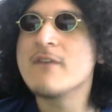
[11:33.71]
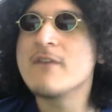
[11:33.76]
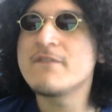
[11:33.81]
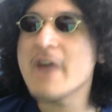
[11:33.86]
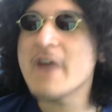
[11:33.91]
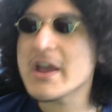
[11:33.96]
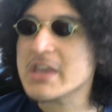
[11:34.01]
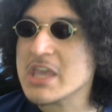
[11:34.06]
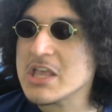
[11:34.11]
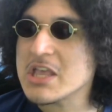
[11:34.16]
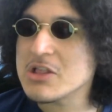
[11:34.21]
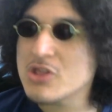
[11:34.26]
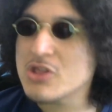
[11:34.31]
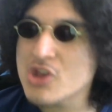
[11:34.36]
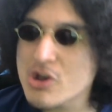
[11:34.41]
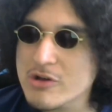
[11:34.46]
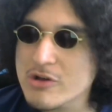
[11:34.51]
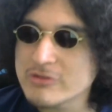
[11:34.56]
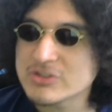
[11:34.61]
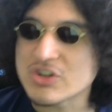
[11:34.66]
Fucking
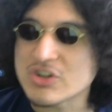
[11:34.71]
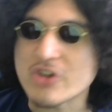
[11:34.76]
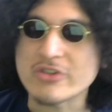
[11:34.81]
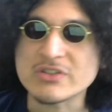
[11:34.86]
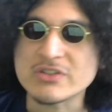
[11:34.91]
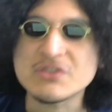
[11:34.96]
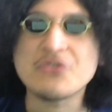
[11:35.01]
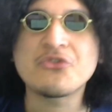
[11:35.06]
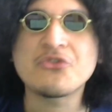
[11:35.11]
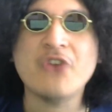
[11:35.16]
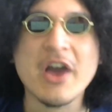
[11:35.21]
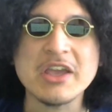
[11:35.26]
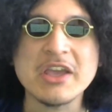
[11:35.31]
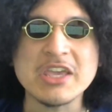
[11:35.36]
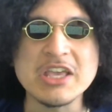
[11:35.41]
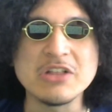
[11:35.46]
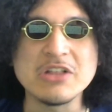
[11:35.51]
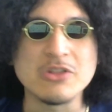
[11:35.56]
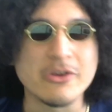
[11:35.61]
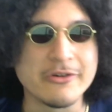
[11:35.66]

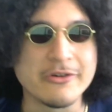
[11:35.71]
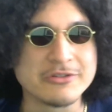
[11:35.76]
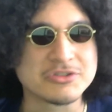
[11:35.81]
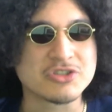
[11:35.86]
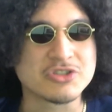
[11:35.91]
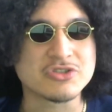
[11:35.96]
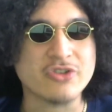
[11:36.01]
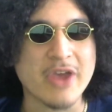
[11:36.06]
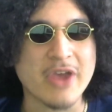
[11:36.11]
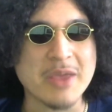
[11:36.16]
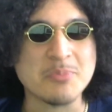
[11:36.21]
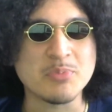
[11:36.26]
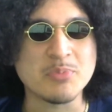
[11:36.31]
losers, all right?